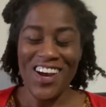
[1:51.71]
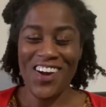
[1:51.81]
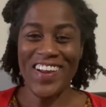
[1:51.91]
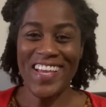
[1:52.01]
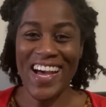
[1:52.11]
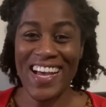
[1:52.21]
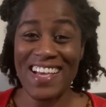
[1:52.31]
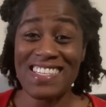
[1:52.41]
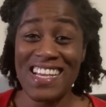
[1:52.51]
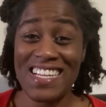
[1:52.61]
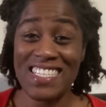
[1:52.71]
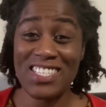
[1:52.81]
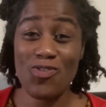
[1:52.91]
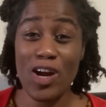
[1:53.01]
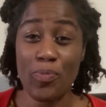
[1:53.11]
All right, guys, let's
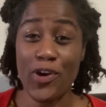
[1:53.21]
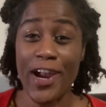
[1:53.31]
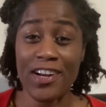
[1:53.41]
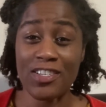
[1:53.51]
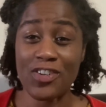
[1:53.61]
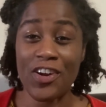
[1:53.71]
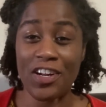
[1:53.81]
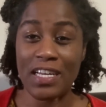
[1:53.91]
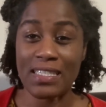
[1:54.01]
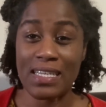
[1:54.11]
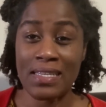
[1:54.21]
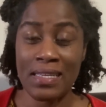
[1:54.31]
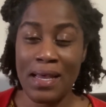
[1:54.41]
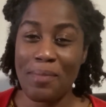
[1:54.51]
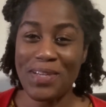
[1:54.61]
do our prayer to start our lesson.
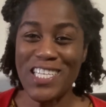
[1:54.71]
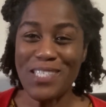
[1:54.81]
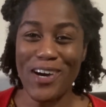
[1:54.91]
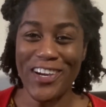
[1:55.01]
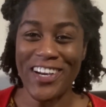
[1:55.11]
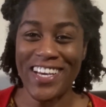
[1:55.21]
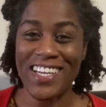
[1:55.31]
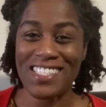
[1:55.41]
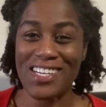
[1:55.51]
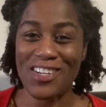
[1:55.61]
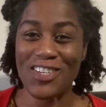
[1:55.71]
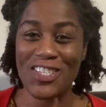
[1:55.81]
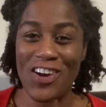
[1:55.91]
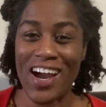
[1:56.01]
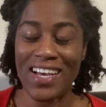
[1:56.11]
Please bow your heads and close
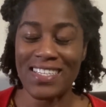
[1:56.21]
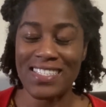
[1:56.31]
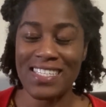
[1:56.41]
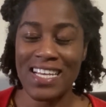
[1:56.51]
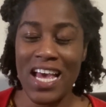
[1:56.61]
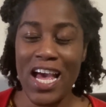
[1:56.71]
your eyes.